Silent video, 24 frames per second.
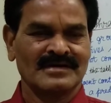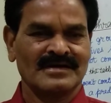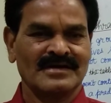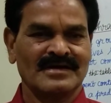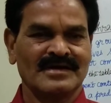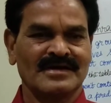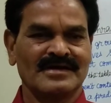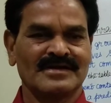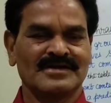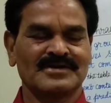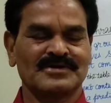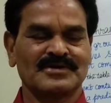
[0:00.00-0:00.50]

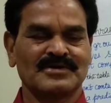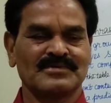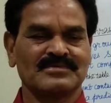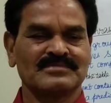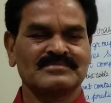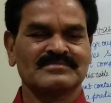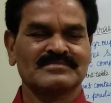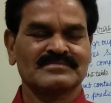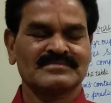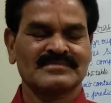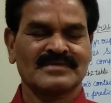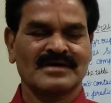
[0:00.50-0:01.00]
and
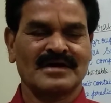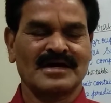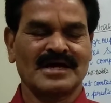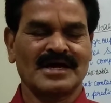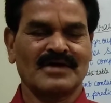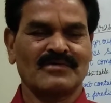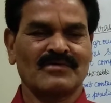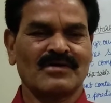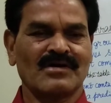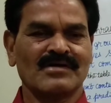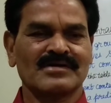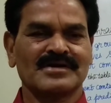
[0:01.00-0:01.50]
I
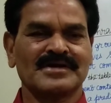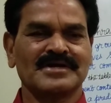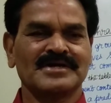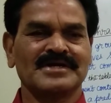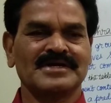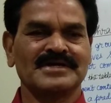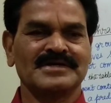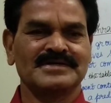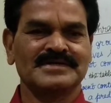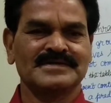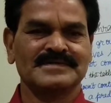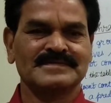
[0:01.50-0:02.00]
have
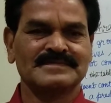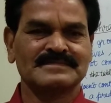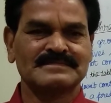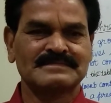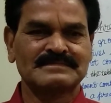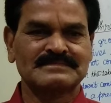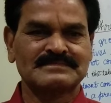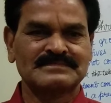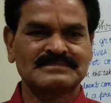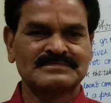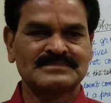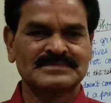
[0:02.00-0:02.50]
already
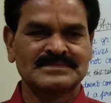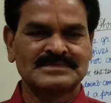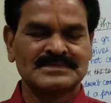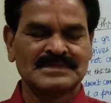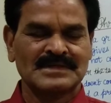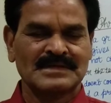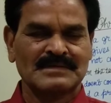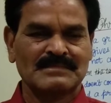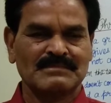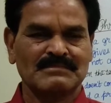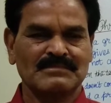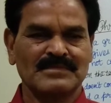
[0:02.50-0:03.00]

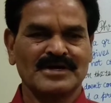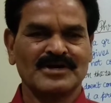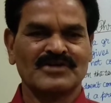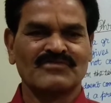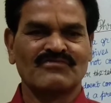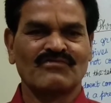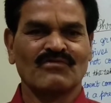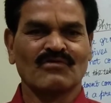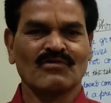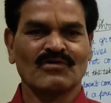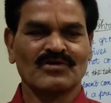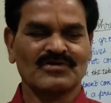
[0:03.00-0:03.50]
made
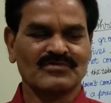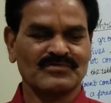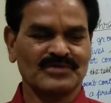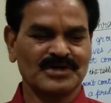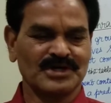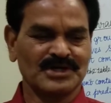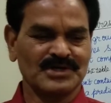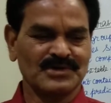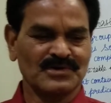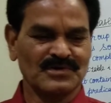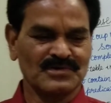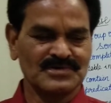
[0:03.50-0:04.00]
4
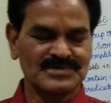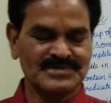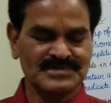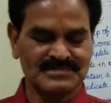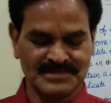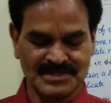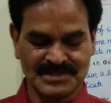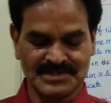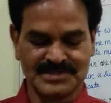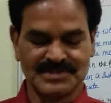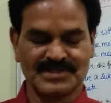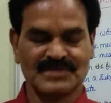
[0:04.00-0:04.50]
videos.
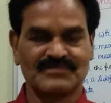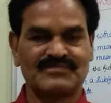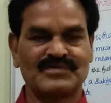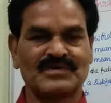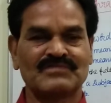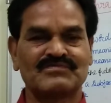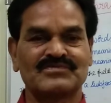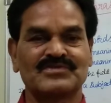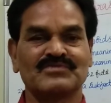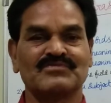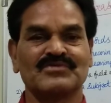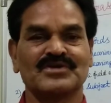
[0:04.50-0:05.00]
This is the
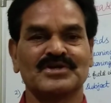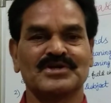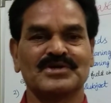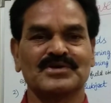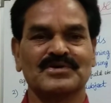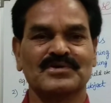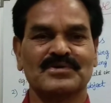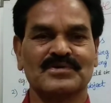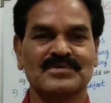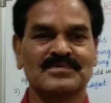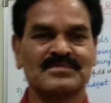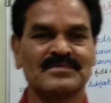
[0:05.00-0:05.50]
5th
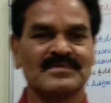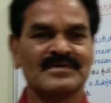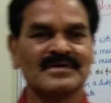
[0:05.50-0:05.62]
video.